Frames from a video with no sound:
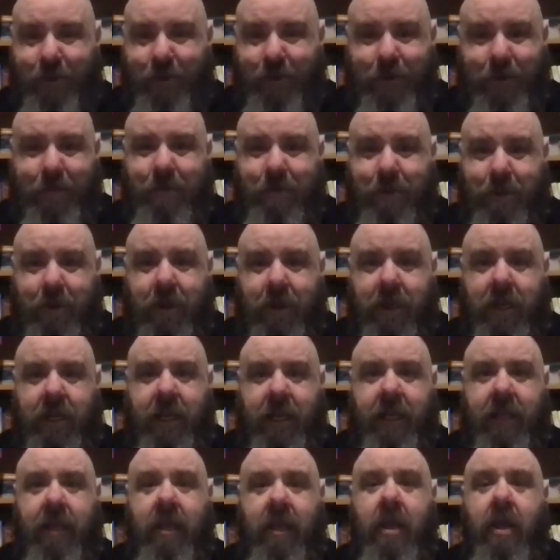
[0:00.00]

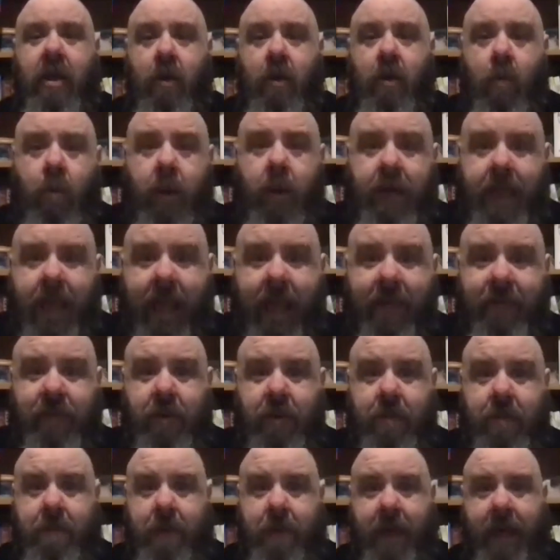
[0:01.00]
community, we have
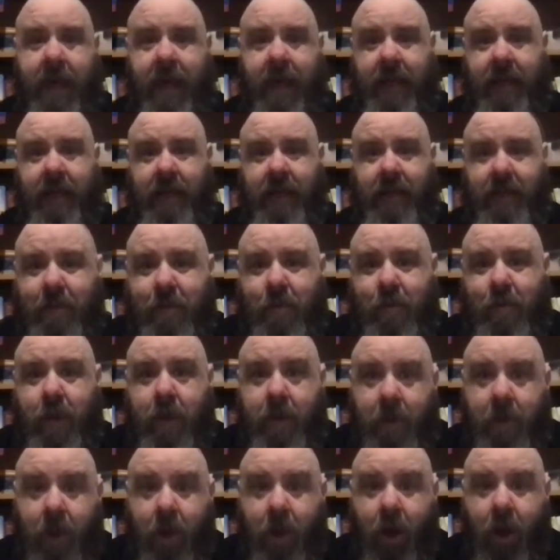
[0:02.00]
your back. We're
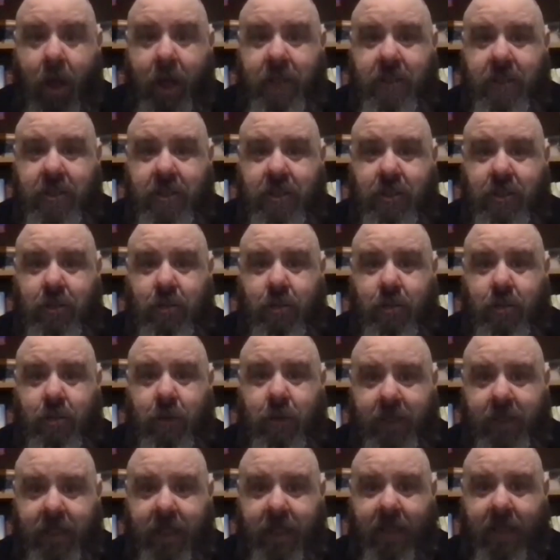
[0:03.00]
behind you,
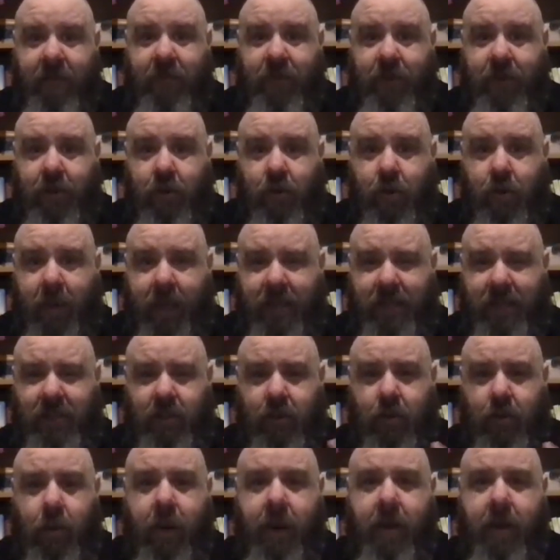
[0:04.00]
we love you, and
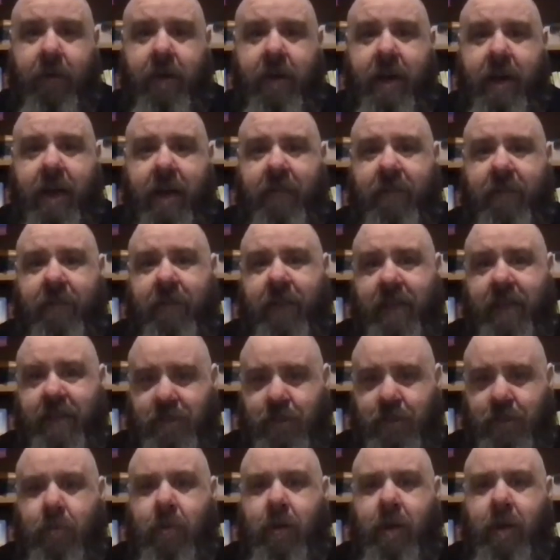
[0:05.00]
you are enough as
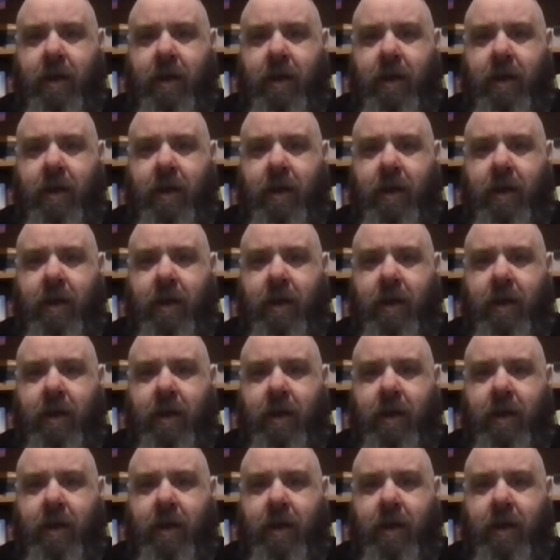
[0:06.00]
you are.